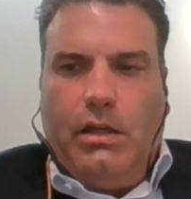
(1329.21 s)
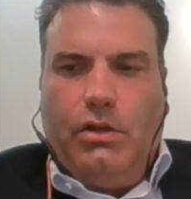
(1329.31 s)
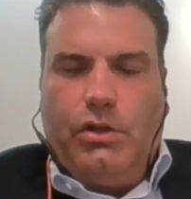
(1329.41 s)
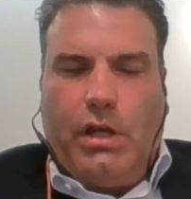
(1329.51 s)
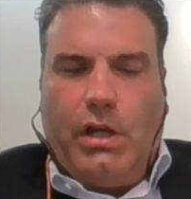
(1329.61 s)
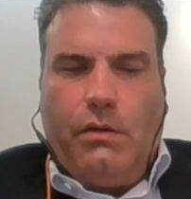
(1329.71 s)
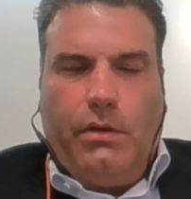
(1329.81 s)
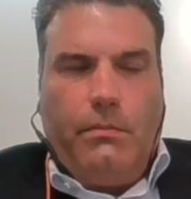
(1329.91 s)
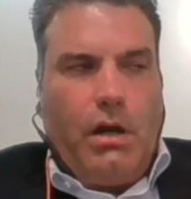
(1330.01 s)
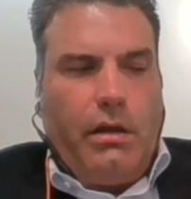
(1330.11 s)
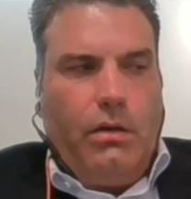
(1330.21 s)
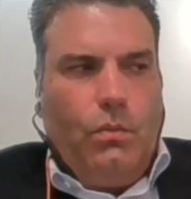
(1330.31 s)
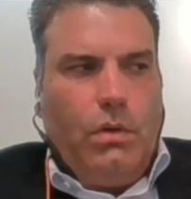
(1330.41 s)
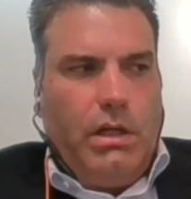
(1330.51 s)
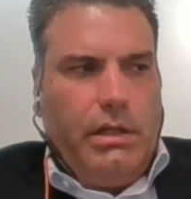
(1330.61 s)
in general the market
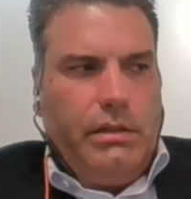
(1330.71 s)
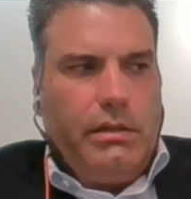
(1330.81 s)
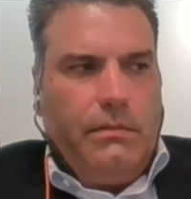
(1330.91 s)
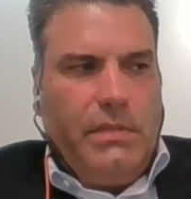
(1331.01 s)
was